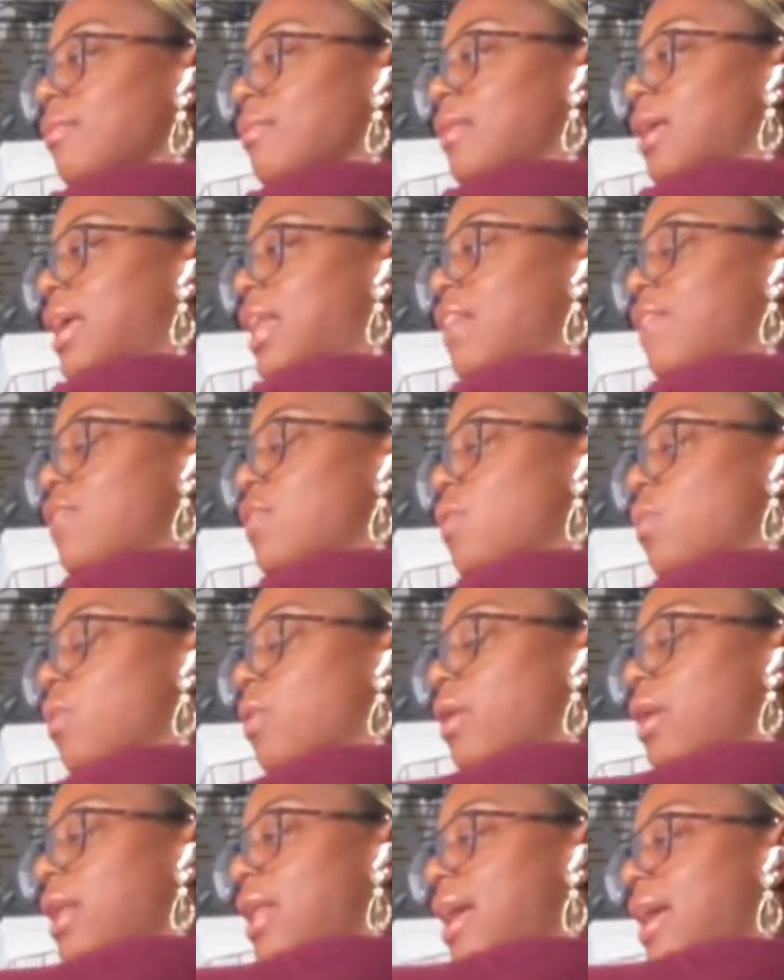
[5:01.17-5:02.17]
And if you
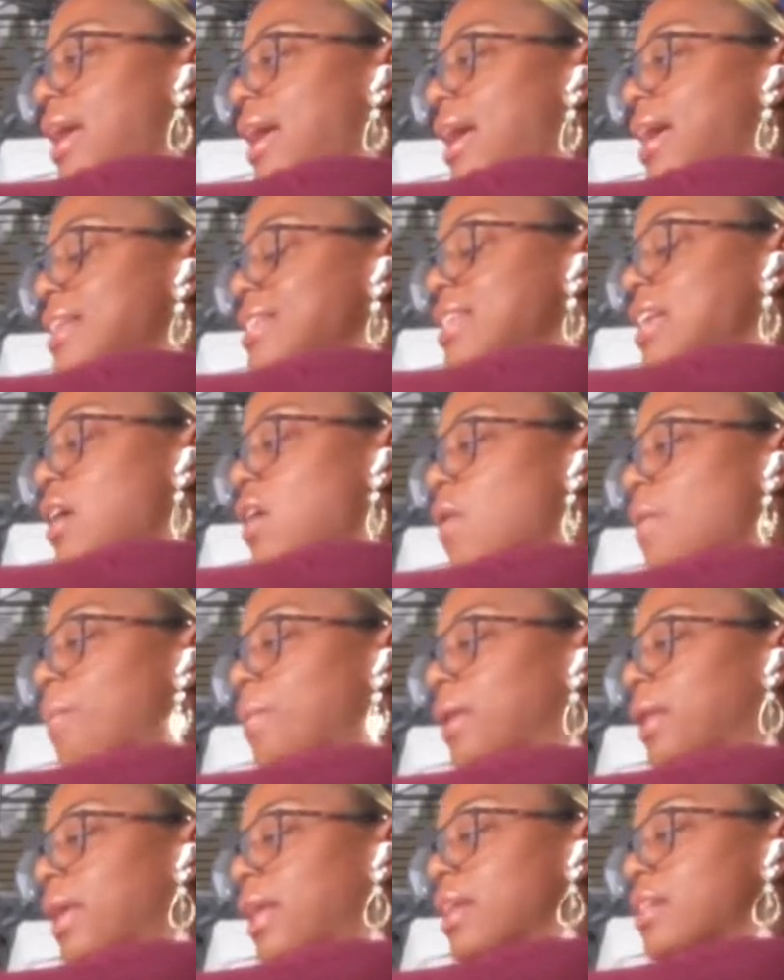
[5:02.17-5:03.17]
want, exhale,
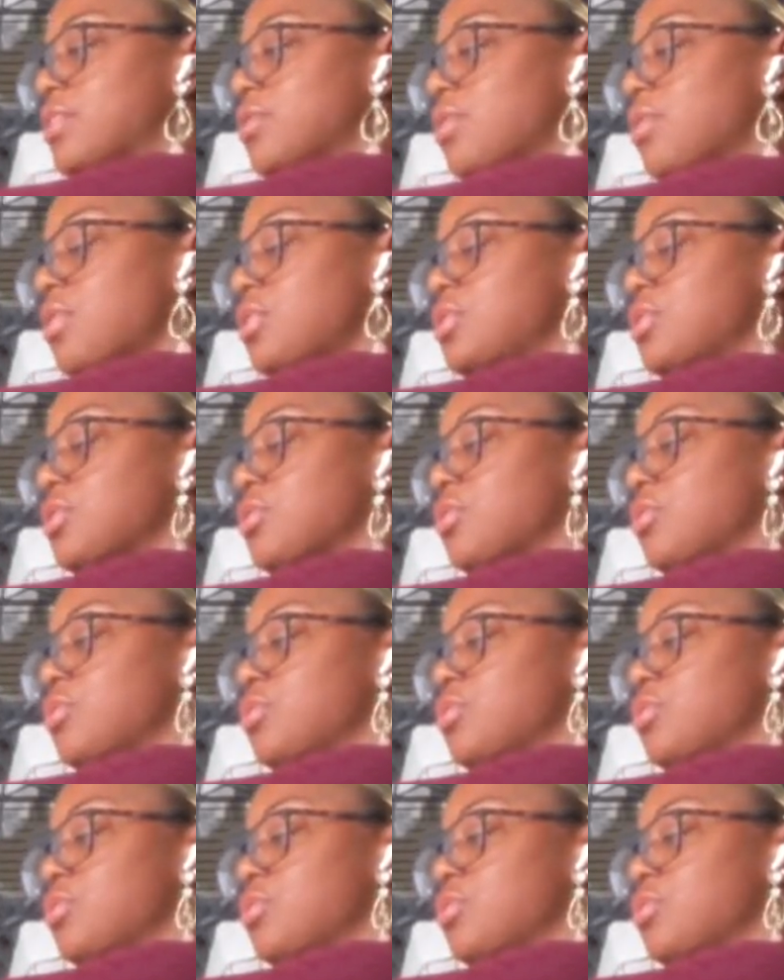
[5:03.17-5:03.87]
plant it towards you and